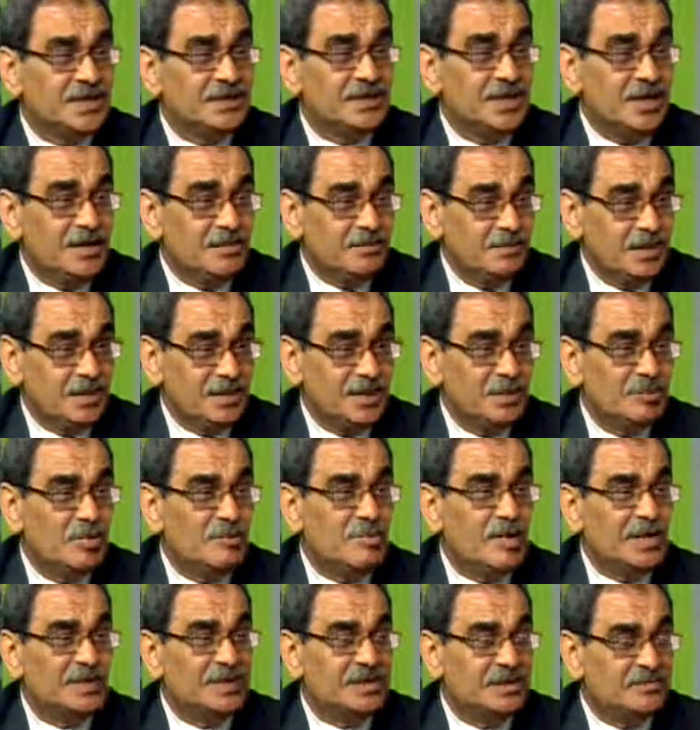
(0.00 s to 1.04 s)
said, but the
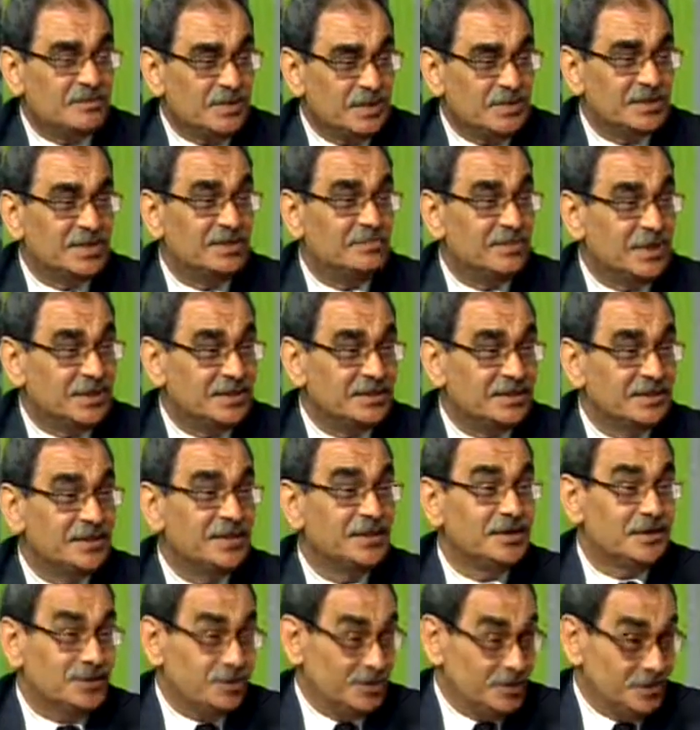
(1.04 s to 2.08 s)
momentum is a bit,
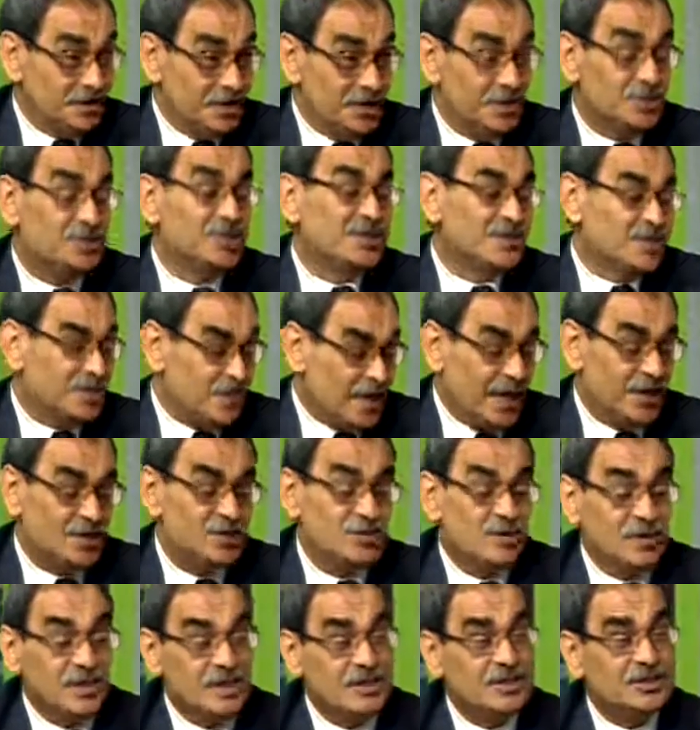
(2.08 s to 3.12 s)
is
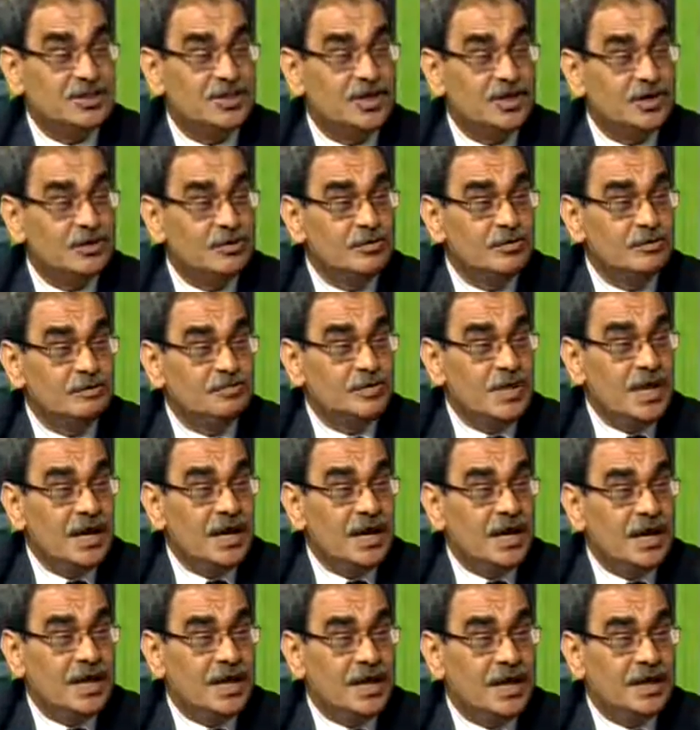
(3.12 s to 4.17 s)
actually slow.
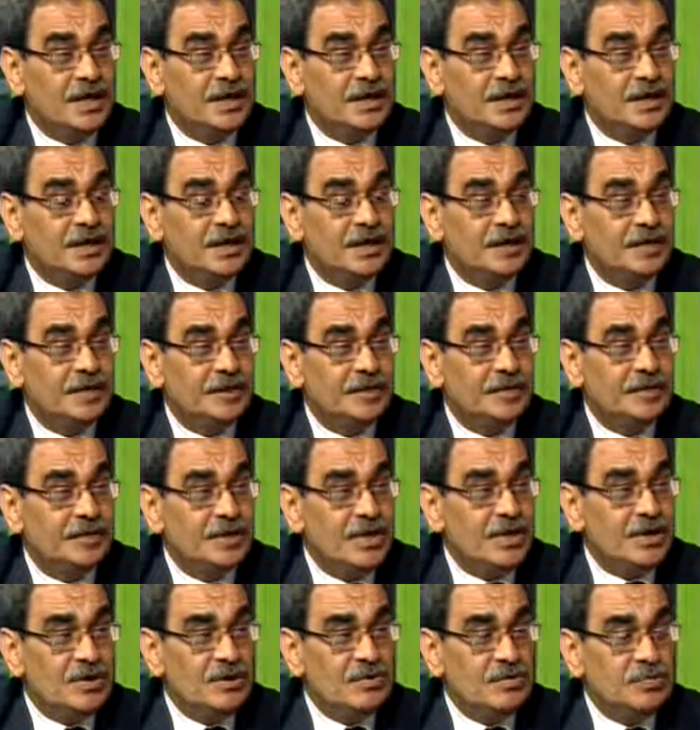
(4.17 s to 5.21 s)

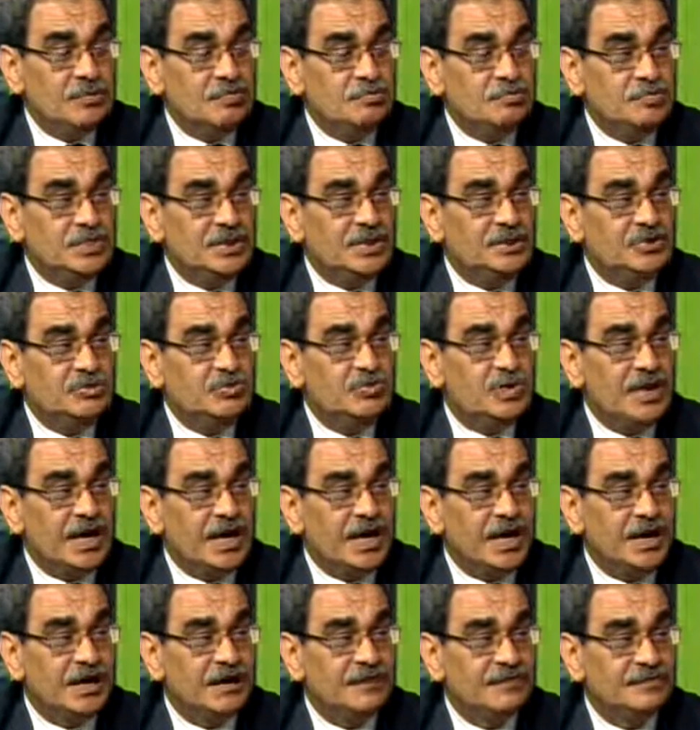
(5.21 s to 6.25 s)
We do
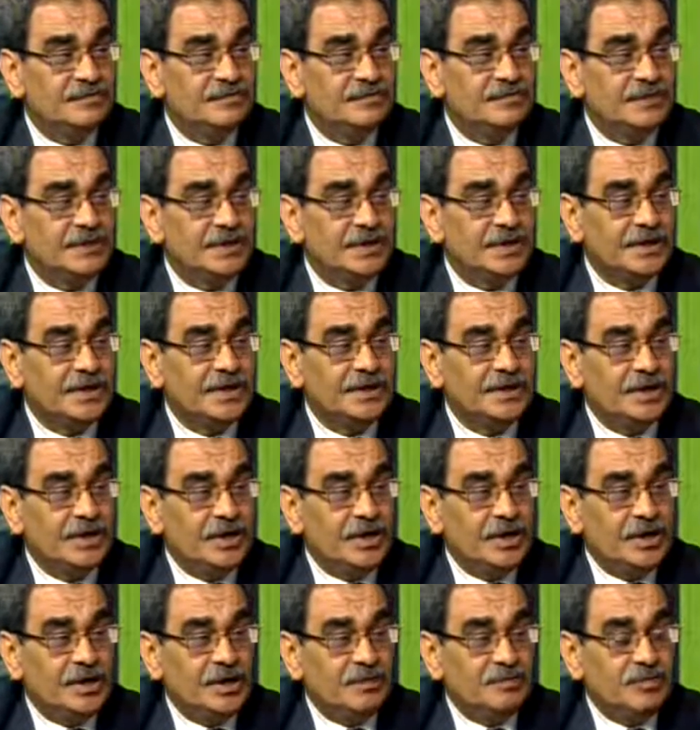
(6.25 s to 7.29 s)
have,
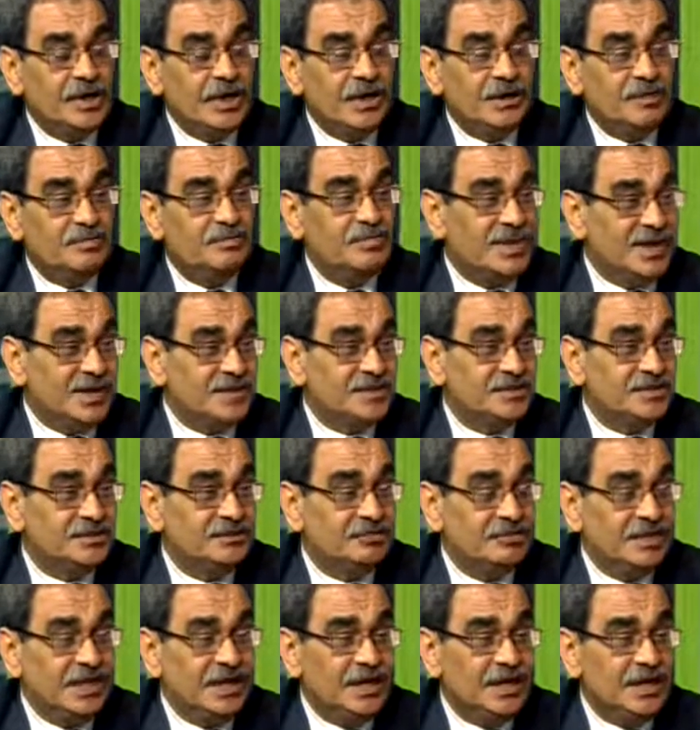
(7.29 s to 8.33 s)
we are
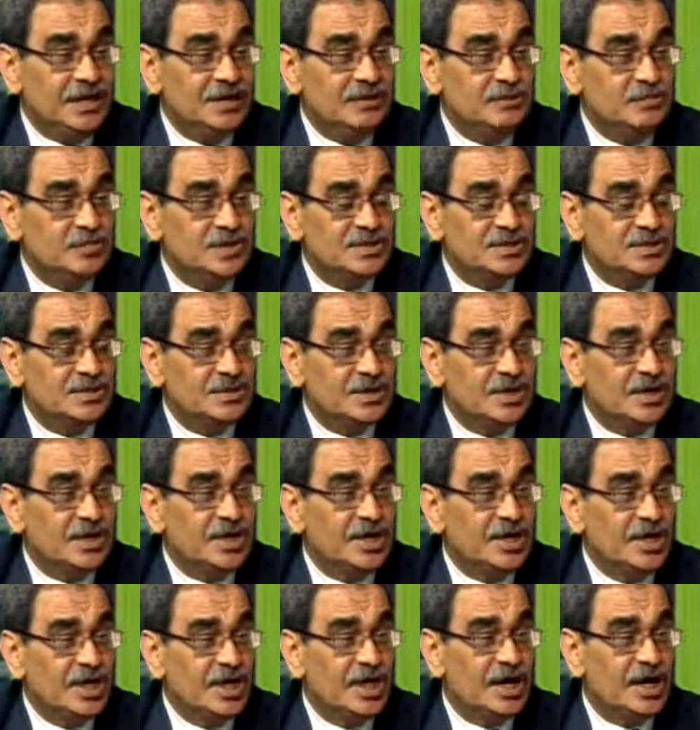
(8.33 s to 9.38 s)
blessed really with
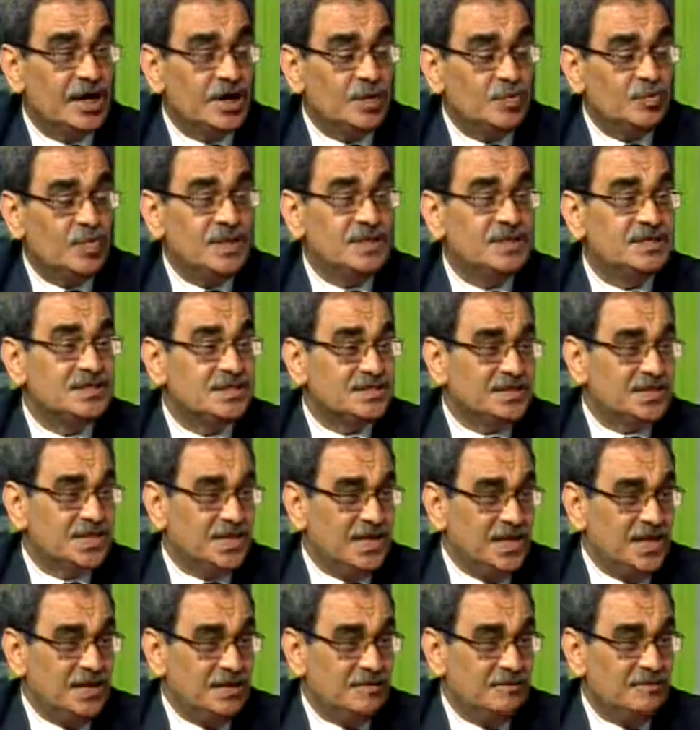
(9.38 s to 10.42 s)
a wind
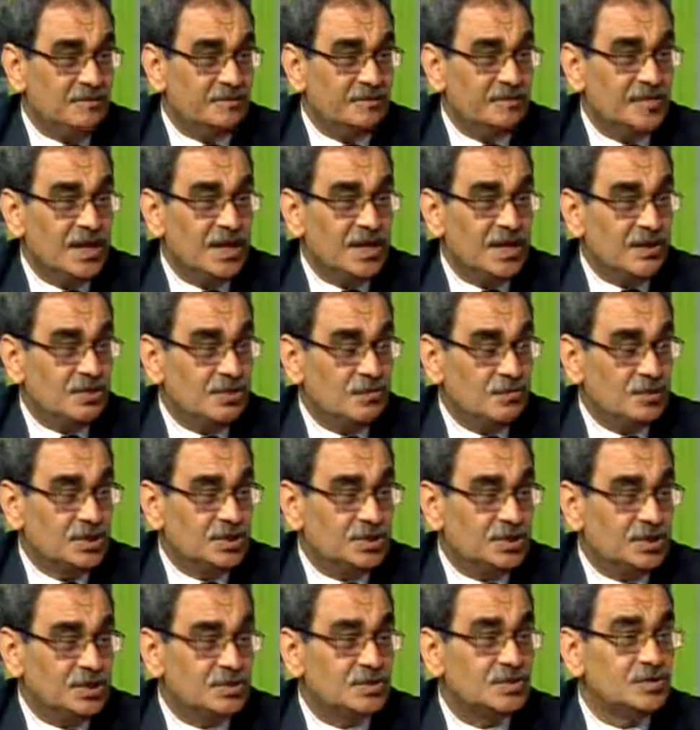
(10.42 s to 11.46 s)
scheme,
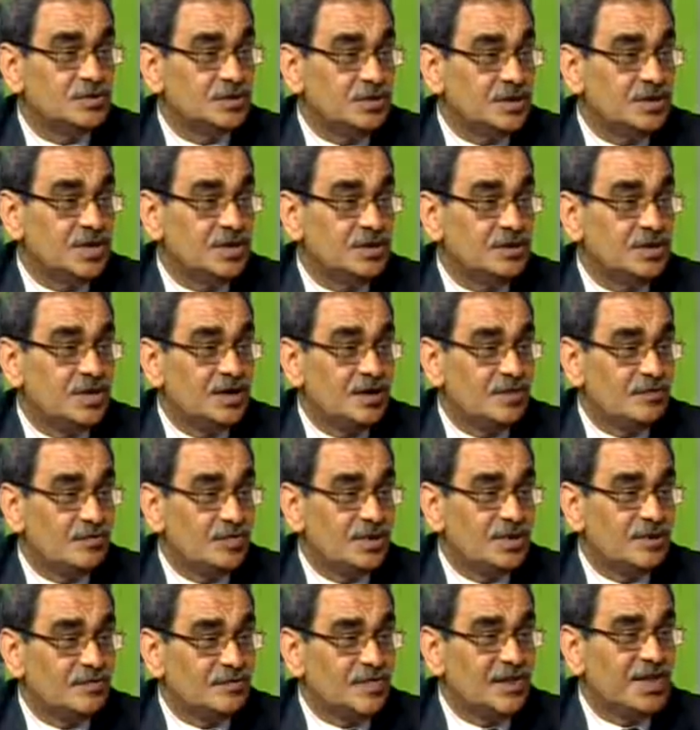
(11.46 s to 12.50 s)
which is considered
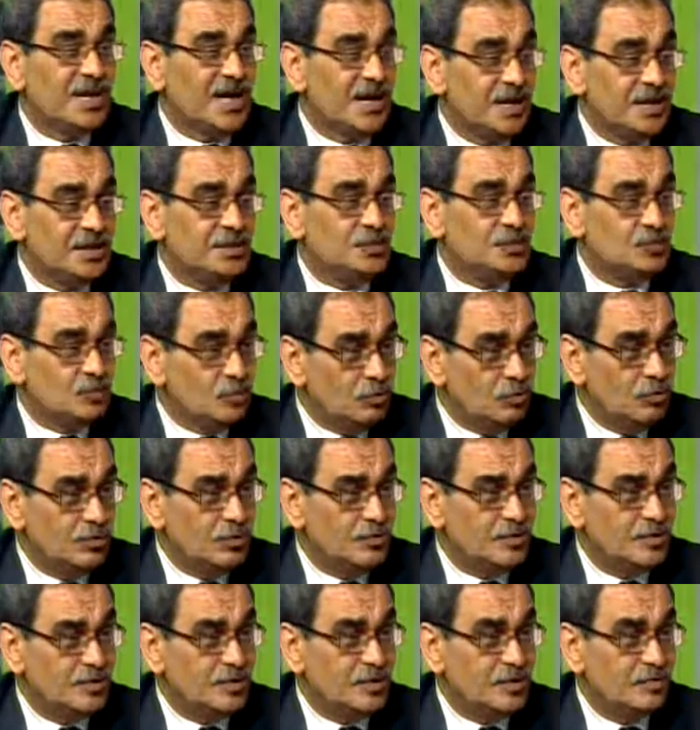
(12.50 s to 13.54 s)
one of the highest
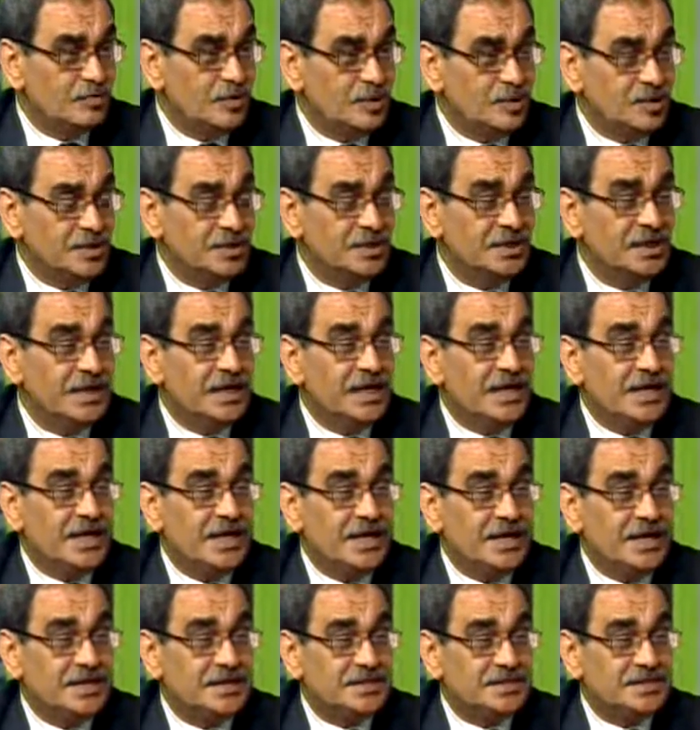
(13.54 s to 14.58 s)
all over the world.
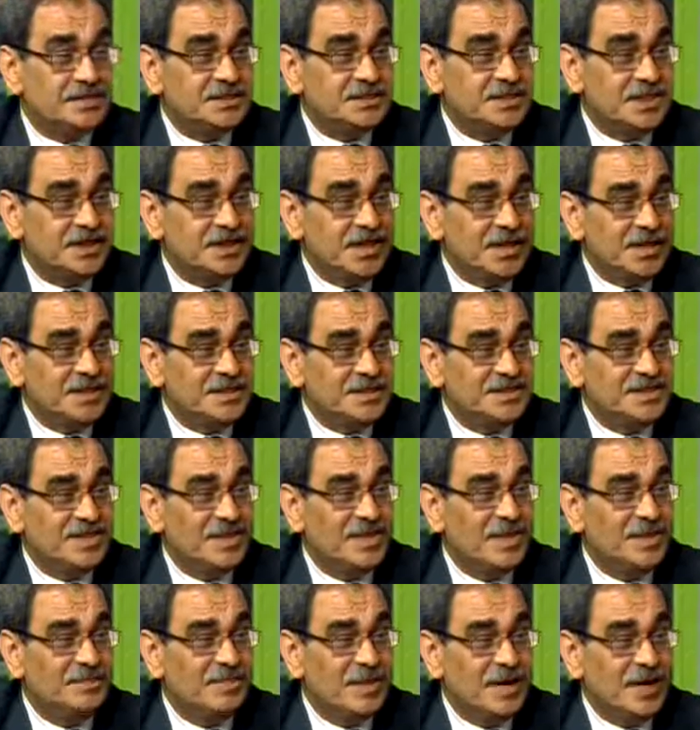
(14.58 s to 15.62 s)
It's the nice
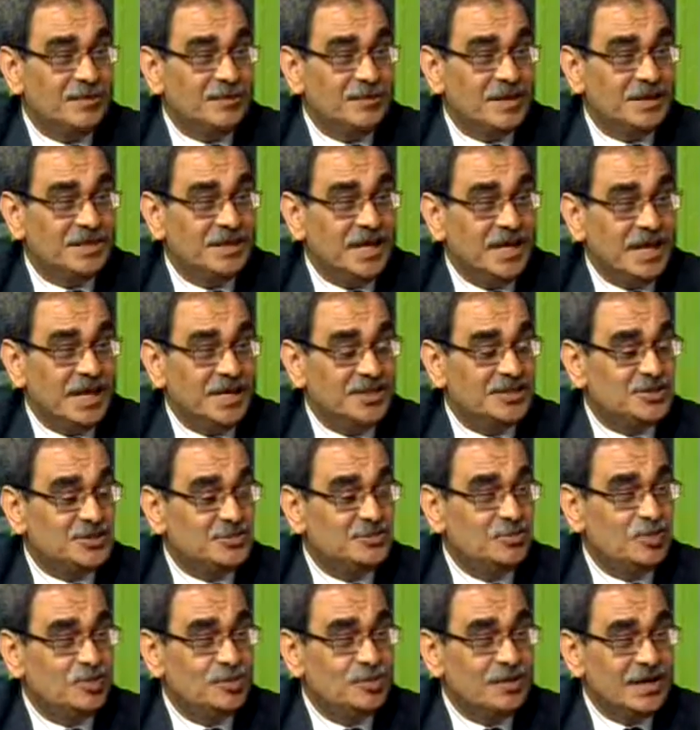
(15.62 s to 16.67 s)
thing about it,
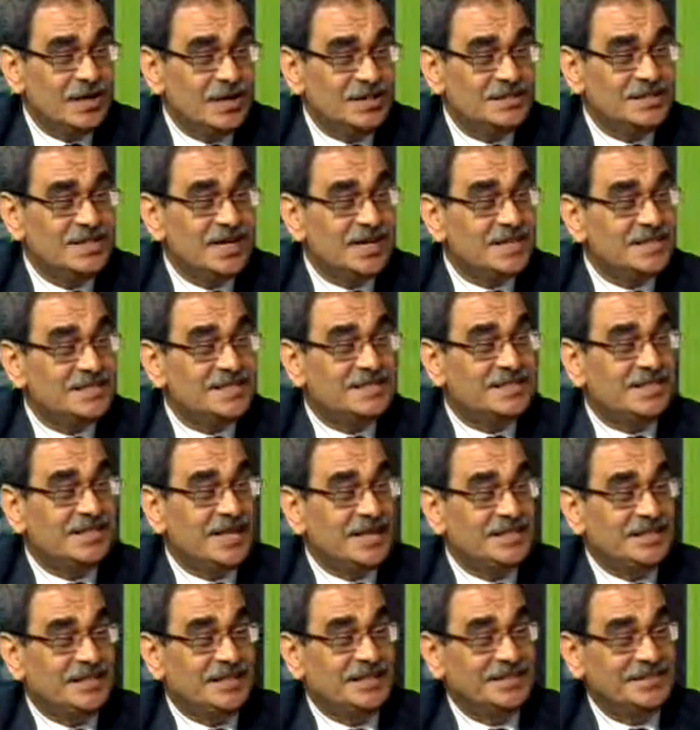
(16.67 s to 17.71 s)
it's more or less
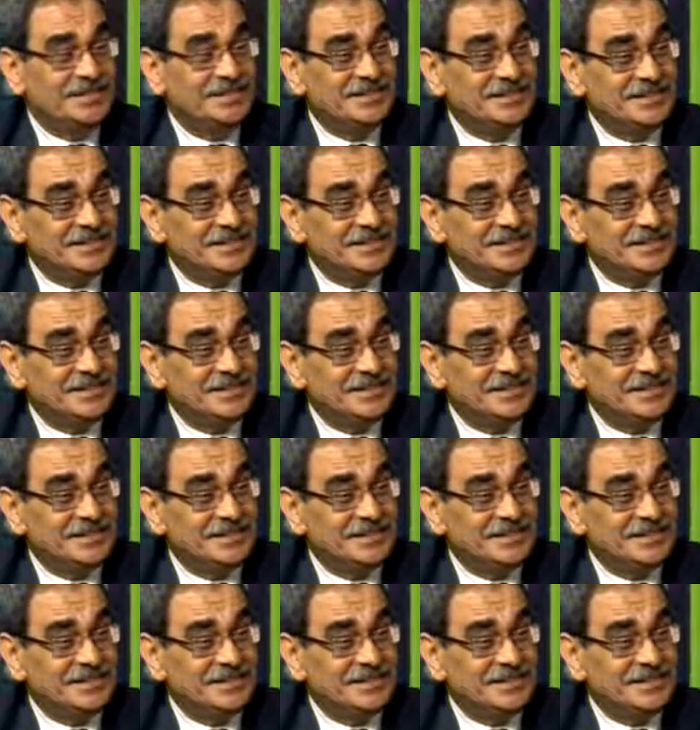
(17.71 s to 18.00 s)
steady